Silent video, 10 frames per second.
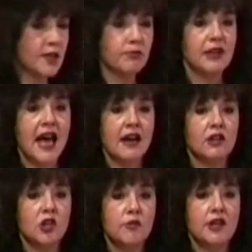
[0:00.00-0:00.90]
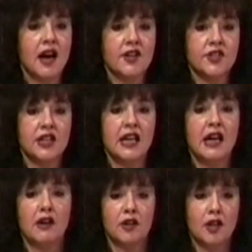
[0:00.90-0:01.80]
this black luminosity
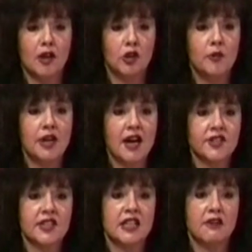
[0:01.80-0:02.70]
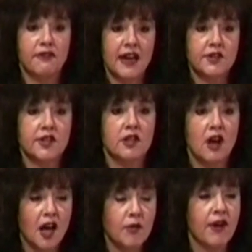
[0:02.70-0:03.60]
affects the
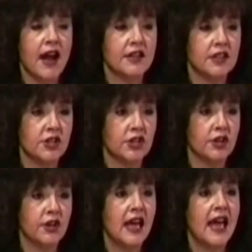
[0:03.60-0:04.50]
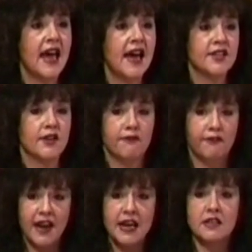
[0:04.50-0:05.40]
non-practitioner as a
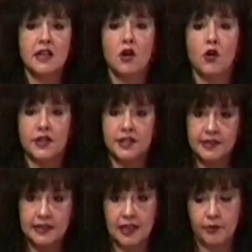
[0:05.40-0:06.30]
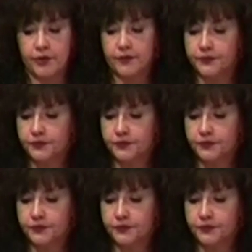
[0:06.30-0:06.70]
fainting or a sleep.